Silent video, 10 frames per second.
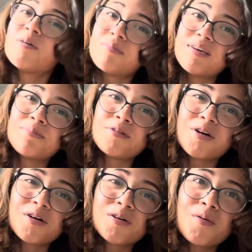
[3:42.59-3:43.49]
People
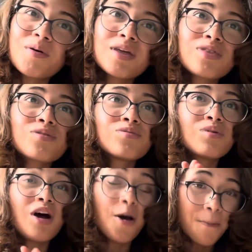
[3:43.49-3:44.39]
are going through
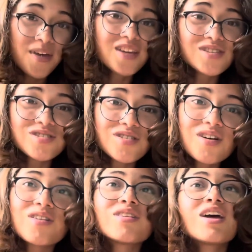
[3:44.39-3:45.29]
a big struggle,